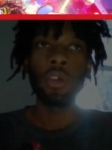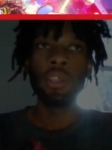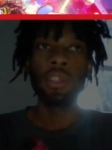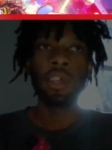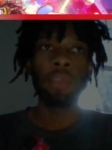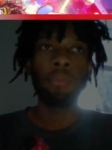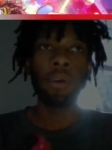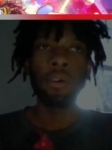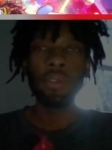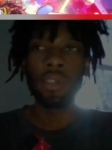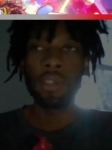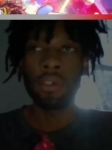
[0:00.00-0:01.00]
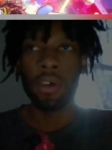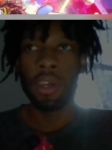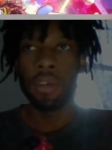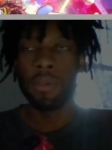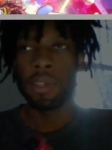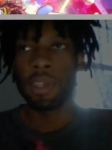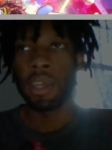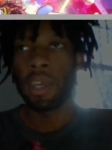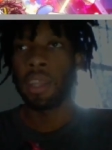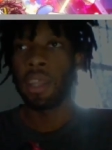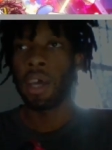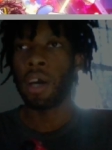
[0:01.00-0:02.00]
He's thinking about the song he was
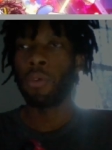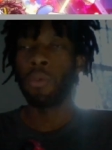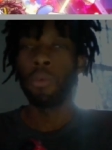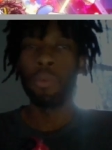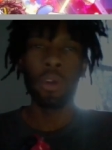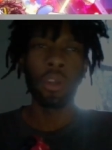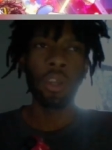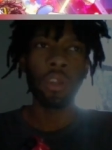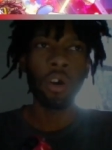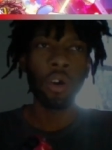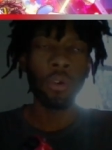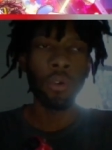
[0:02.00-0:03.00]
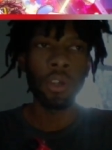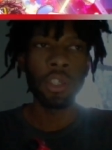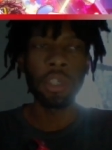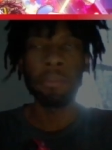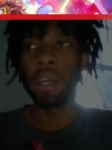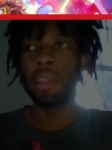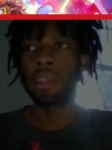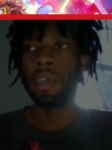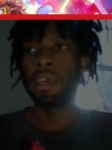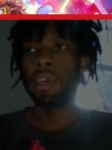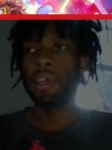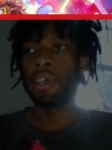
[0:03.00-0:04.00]
singing, how weird and awkward she might
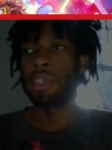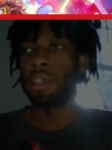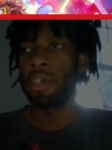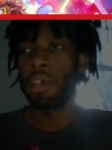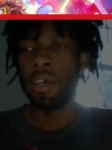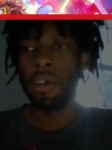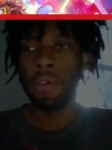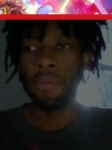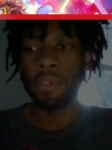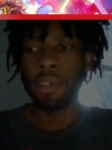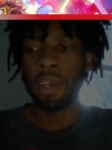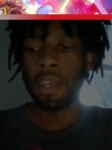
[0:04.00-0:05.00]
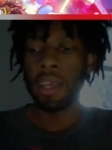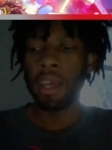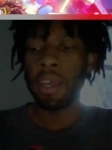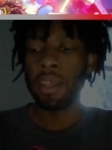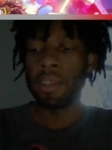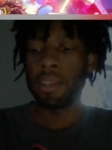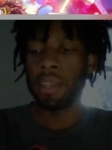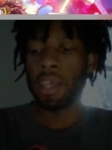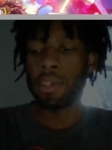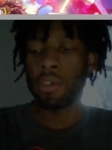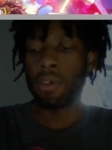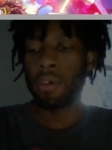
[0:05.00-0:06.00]
think he is for singing
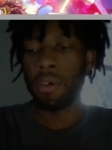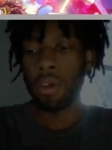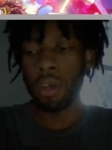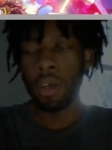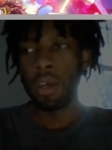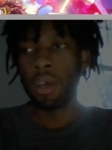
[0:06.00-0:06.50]
that song.